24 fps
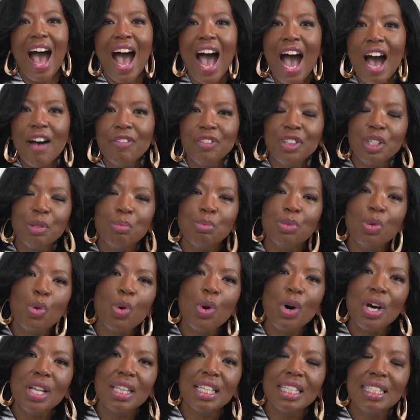After
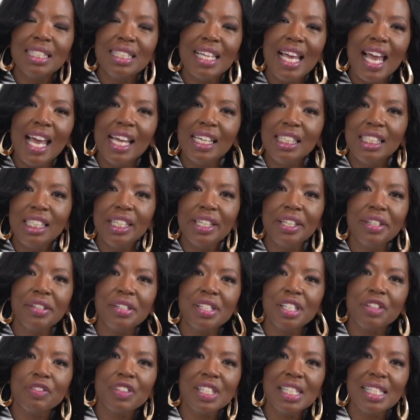more than 10
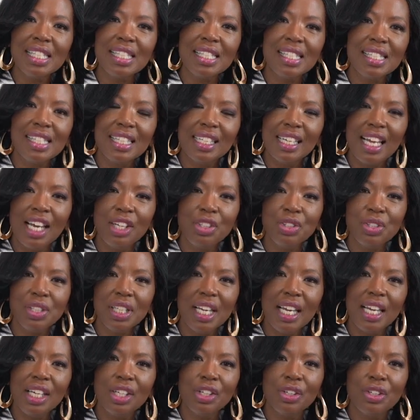years of assisting
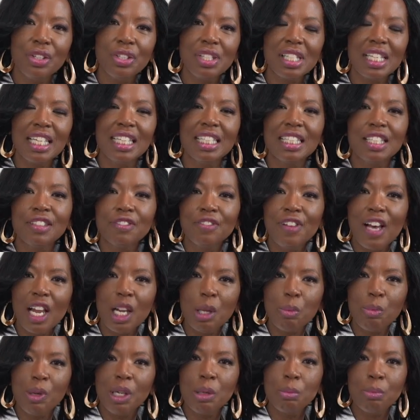educators in
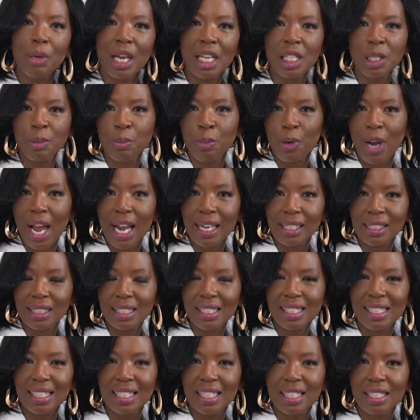developing best
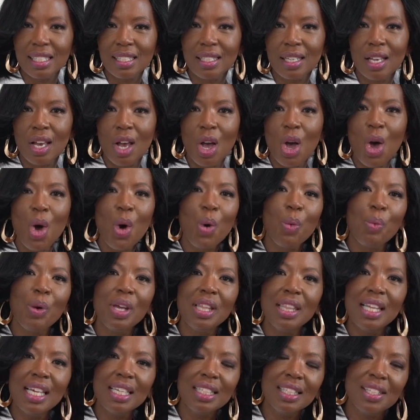practices
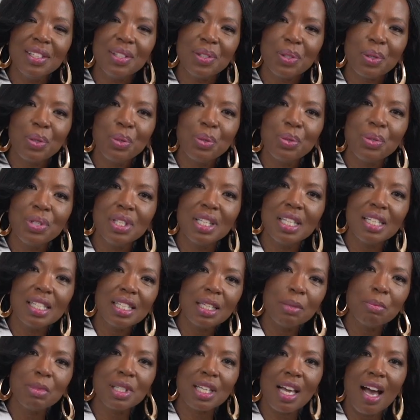within the school
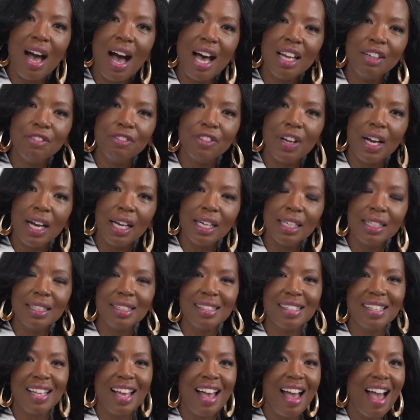system's
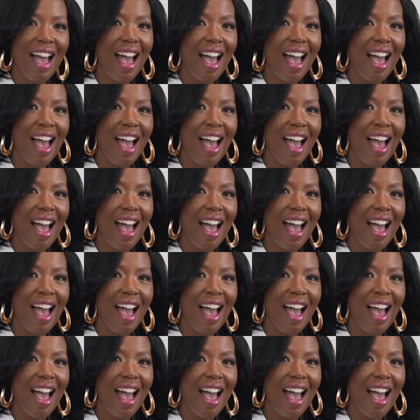confines,